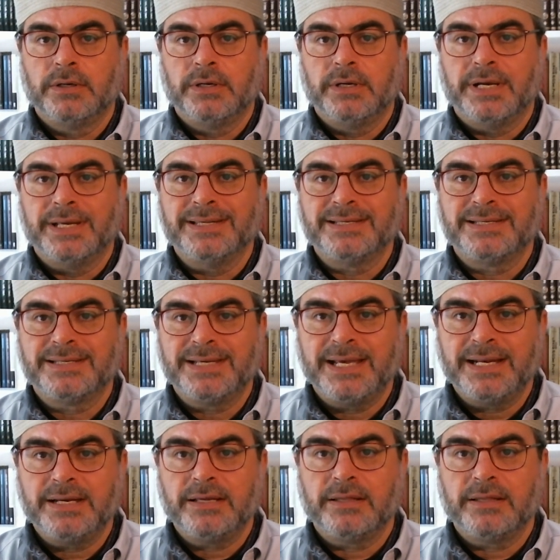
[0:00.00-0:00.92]
and
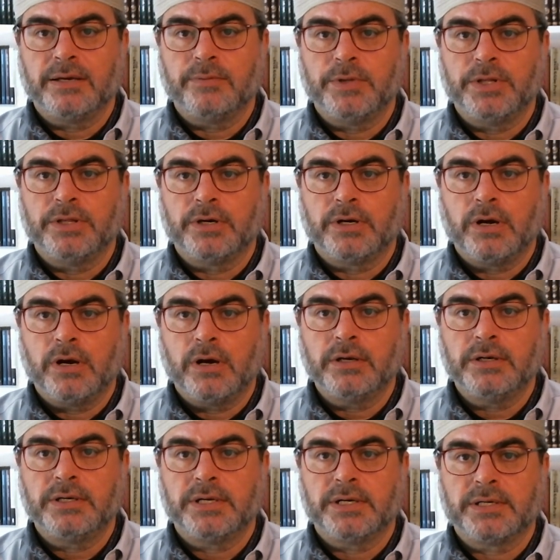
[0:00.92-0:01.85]
setting them in the
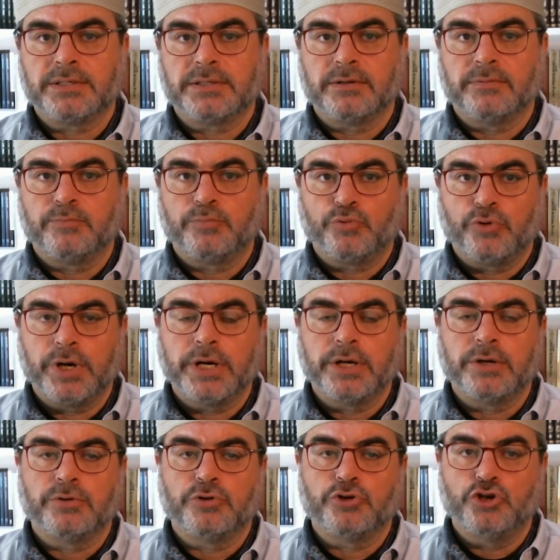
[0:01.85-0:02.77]
context of
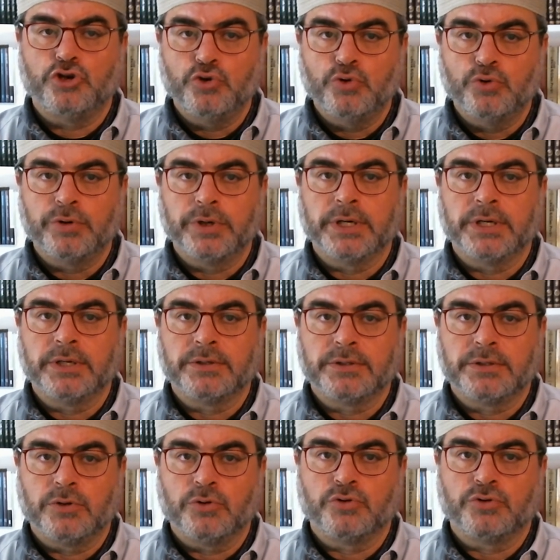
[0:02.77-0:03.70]
prayer during
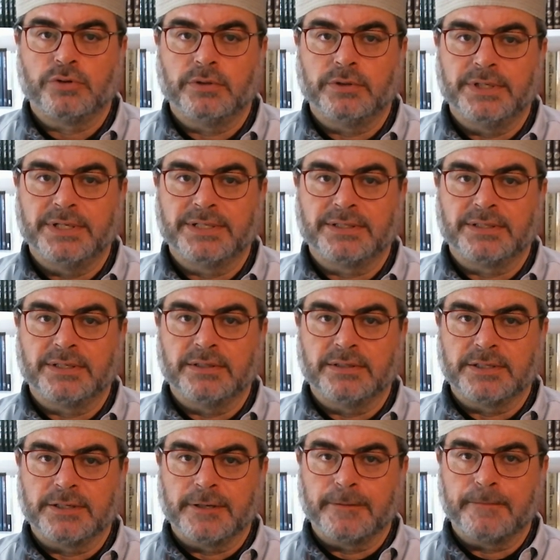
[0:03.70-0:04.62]
social
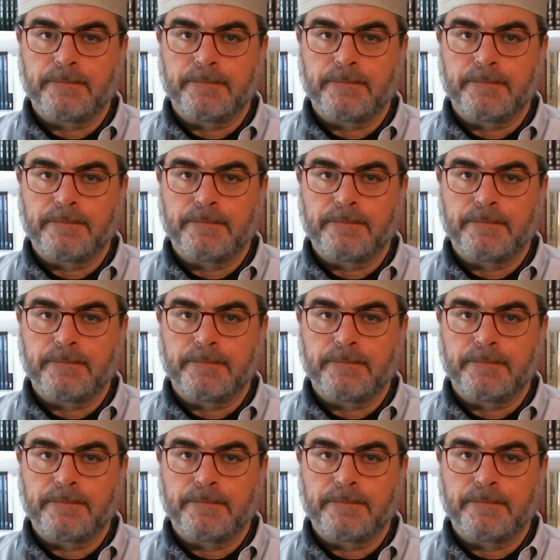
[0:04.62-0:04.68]
distancing.